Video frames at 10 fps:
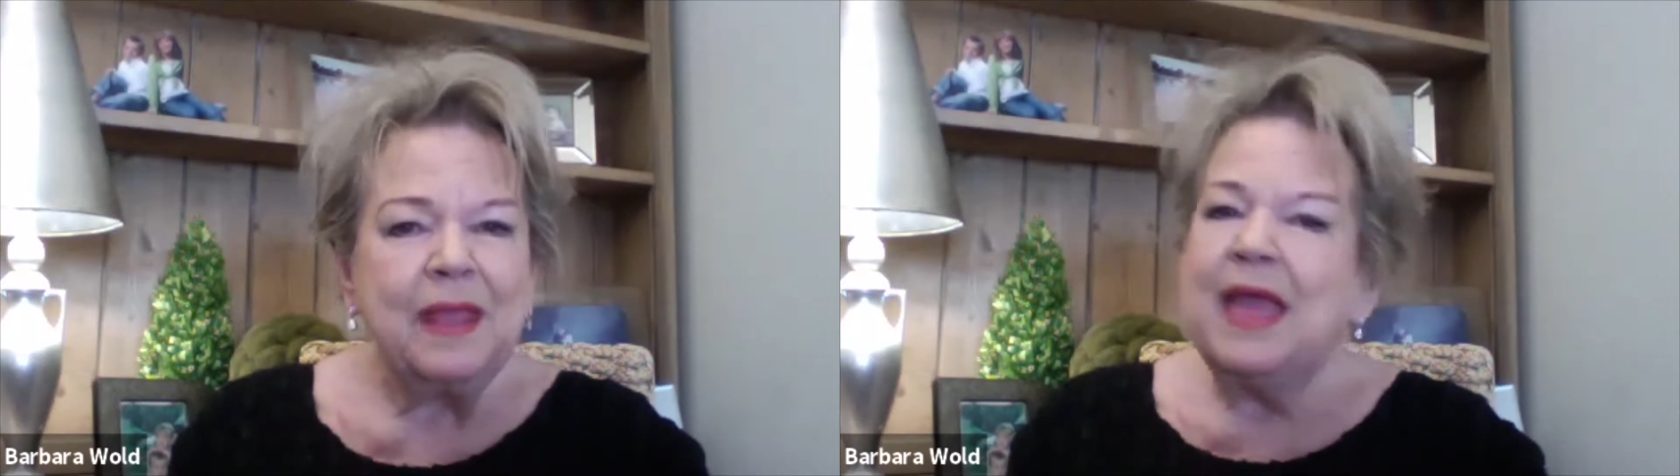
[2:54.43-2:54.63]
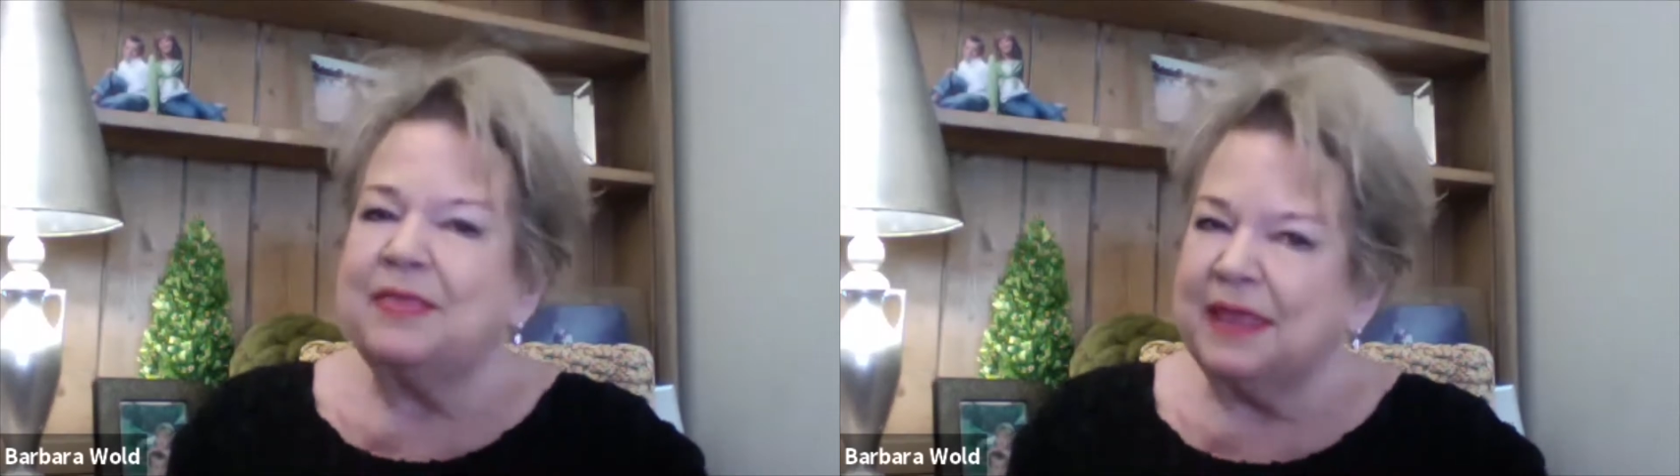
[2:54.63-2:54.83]

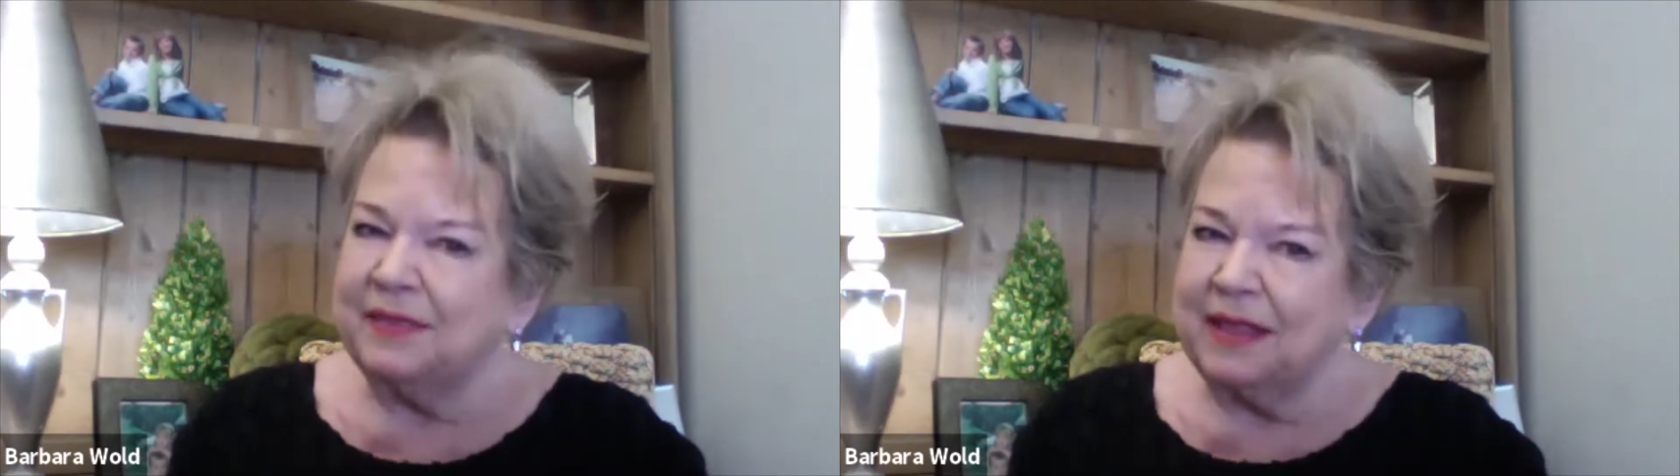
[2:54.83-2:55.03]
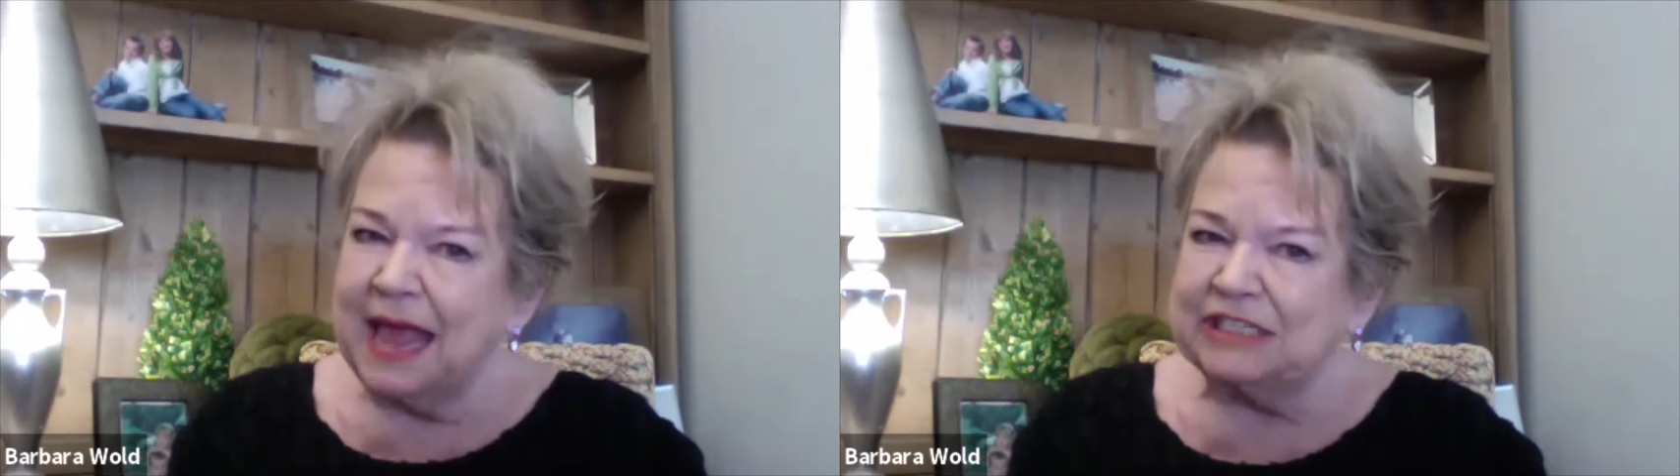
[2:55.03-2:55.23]
in the
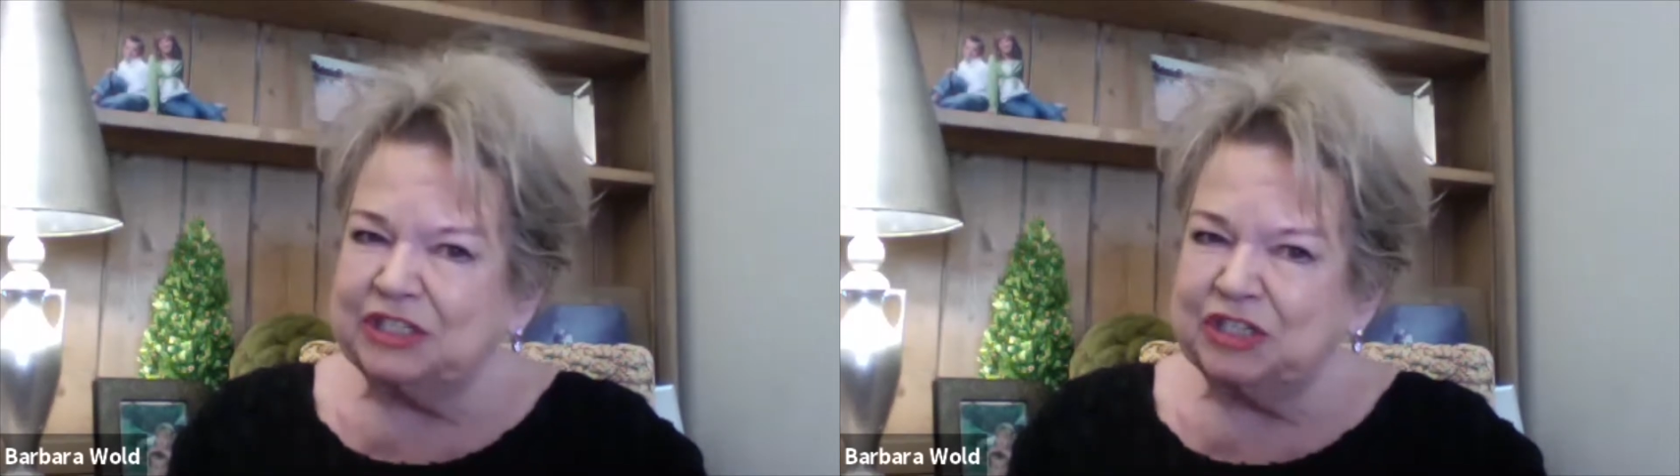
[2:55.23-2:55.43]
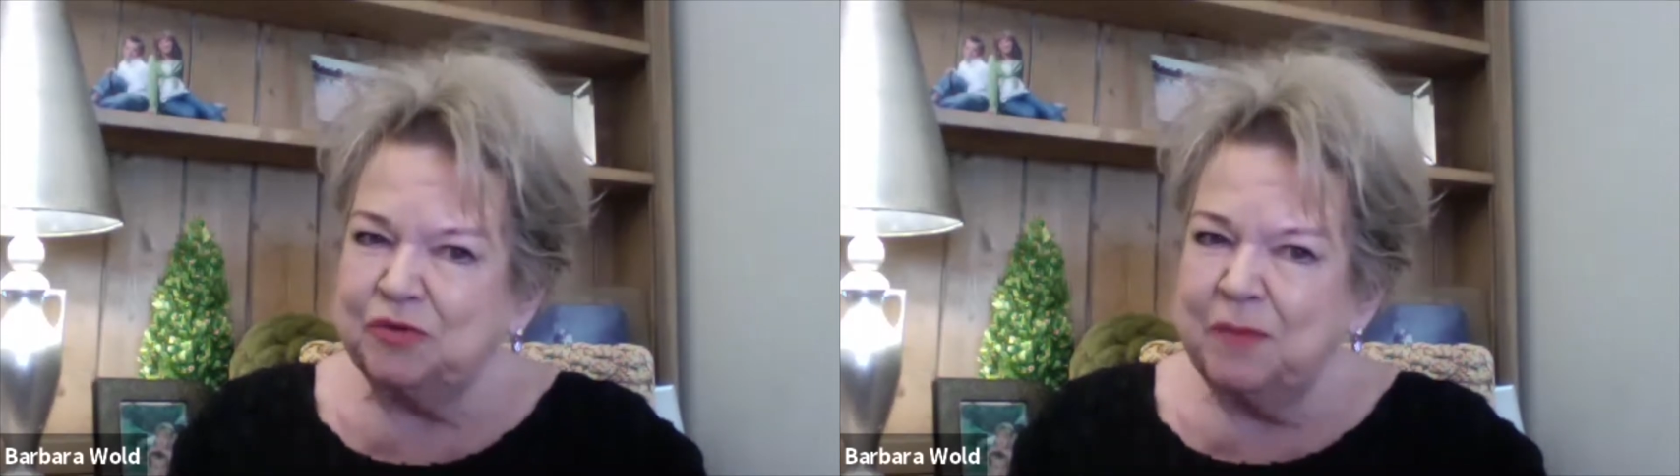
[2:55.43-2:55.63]
last 2
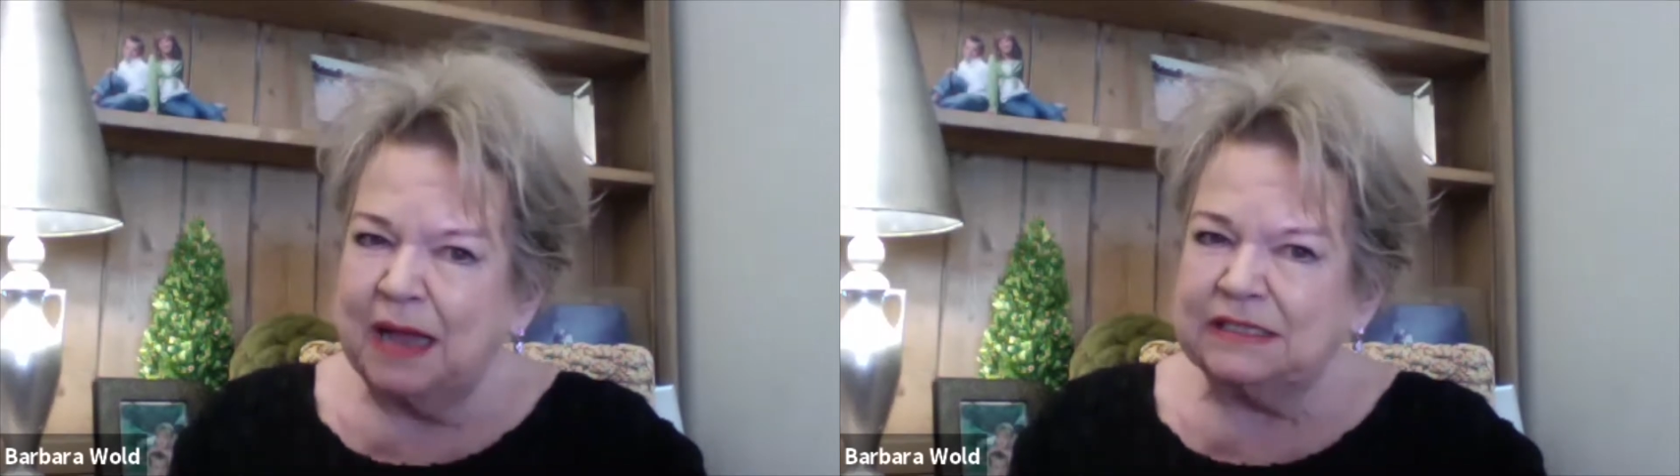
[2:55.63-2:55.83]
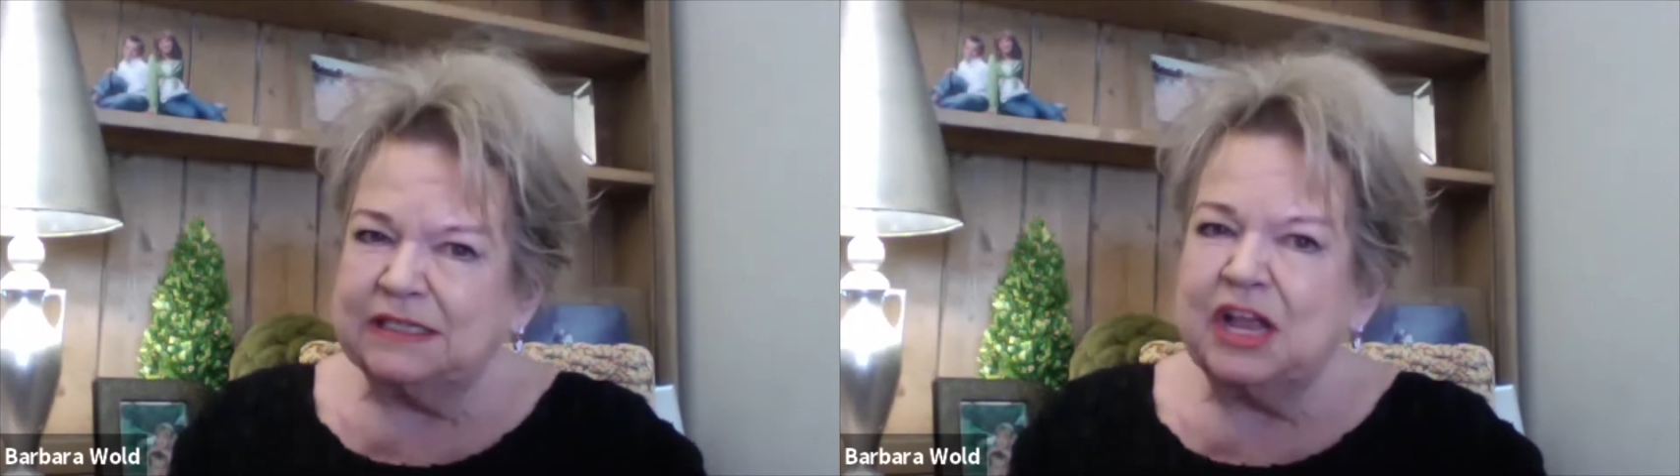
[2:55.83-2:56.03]
months,